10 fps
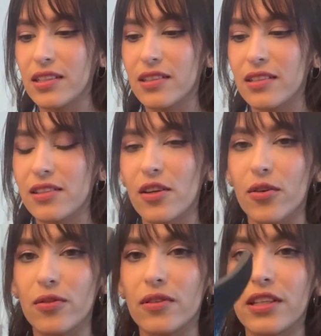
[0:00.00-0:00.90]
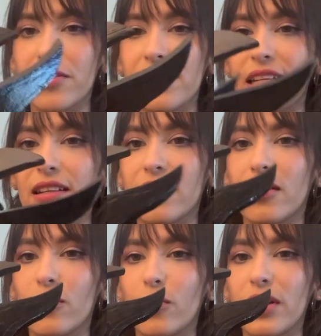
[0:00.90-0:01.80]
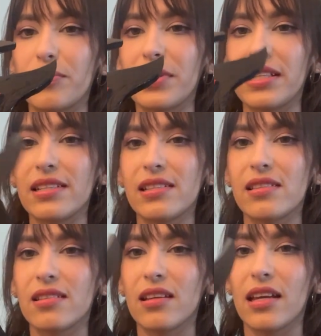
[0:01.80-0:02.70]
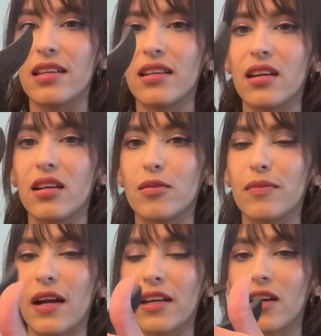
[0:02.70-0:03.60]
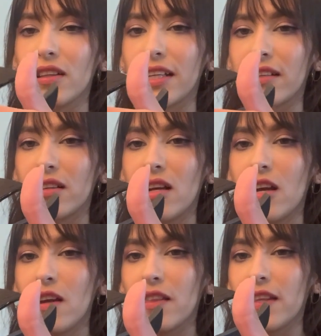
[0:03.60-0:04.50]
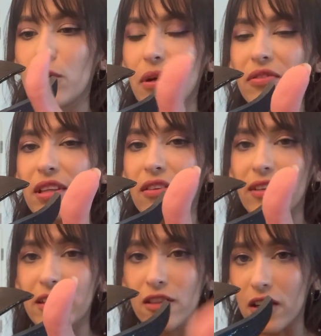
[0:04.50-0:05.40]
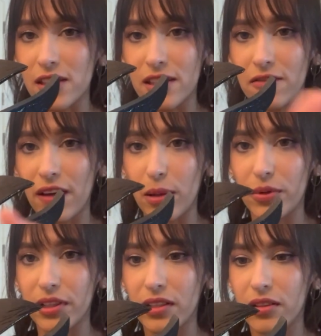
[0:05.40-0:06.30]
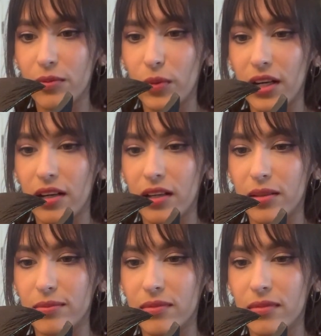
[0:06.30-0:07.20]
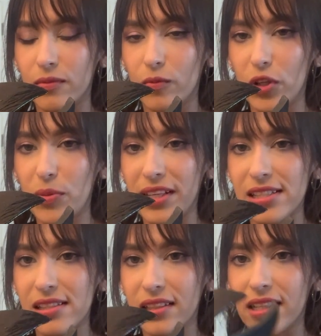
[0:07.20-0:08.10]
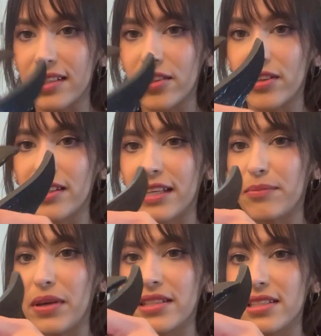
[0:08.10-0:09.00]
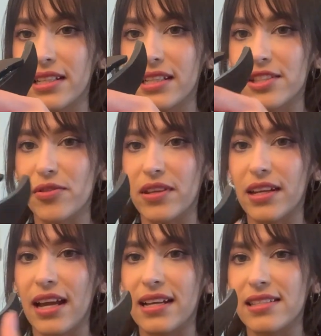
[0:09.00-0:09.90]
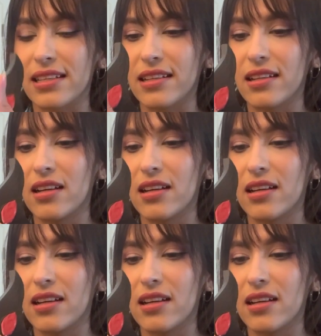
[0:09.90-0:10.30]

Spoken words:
So here's like one piece, and I cut like the equivalent of like darts in fabric, where when you make a slit, you can like bend it in so that it has like,